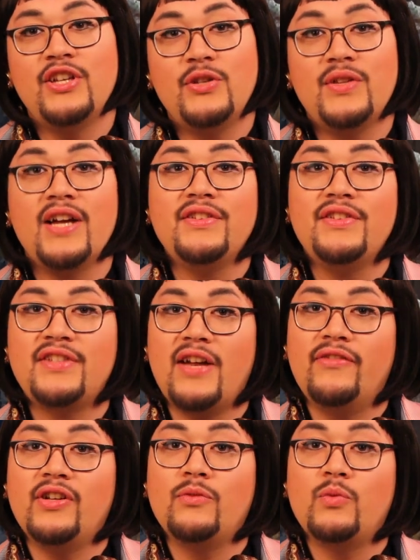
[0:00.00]
In
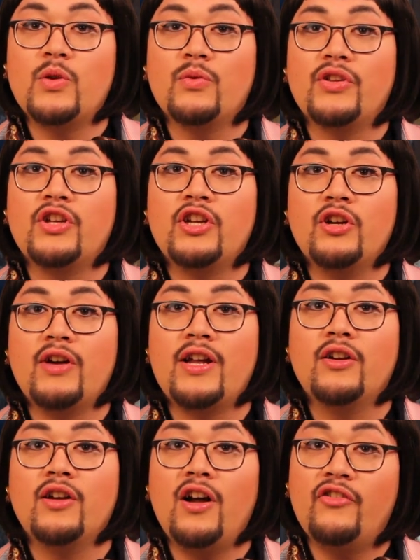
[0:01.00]
2007, we were the
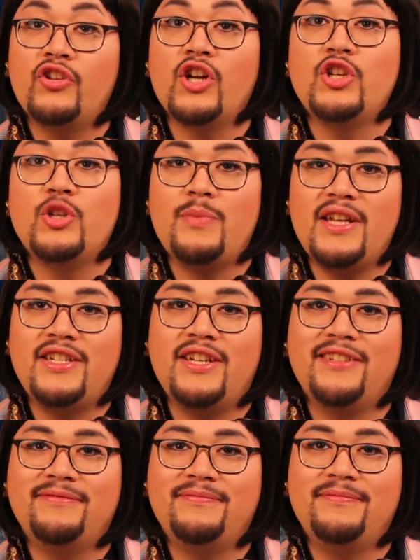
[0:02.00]
curator of
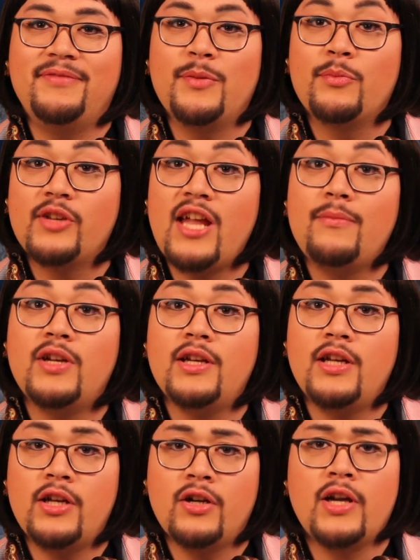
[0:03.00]
Gungimenta, the
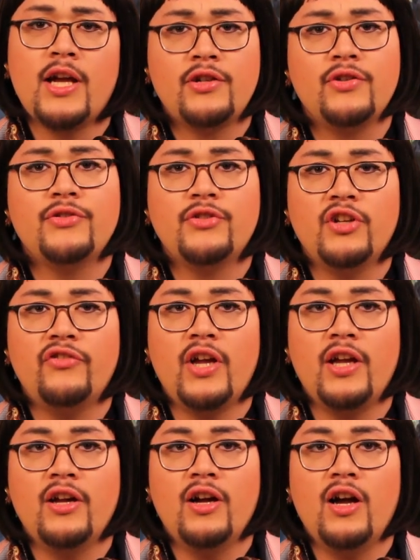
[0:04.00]
preeminent international
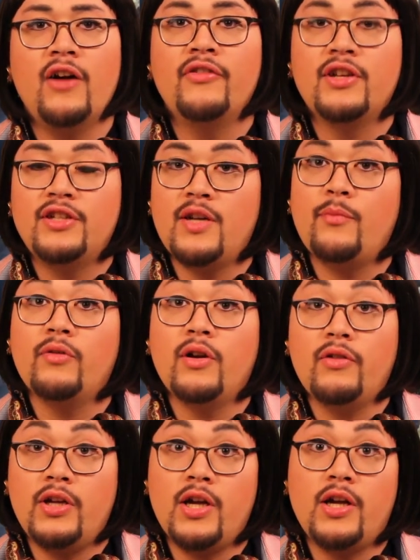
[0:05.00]
survey of
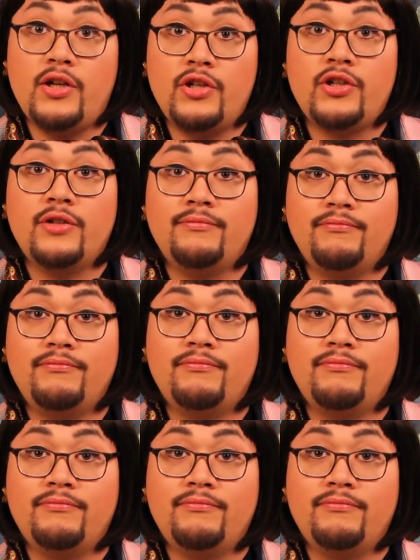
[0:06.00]
contemporary gunge.